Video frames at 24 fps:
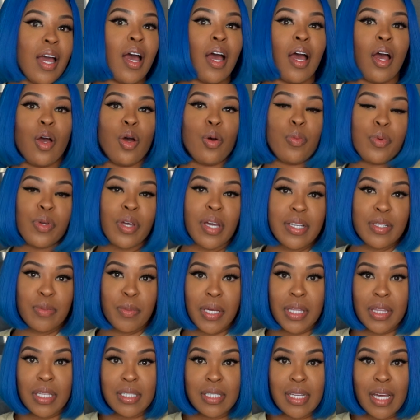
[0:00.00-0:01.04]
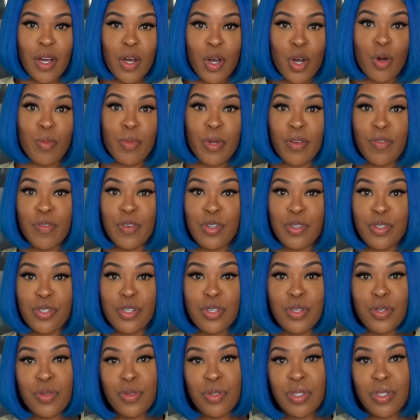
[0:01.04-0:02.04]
I hope you guys make this at home. If you do,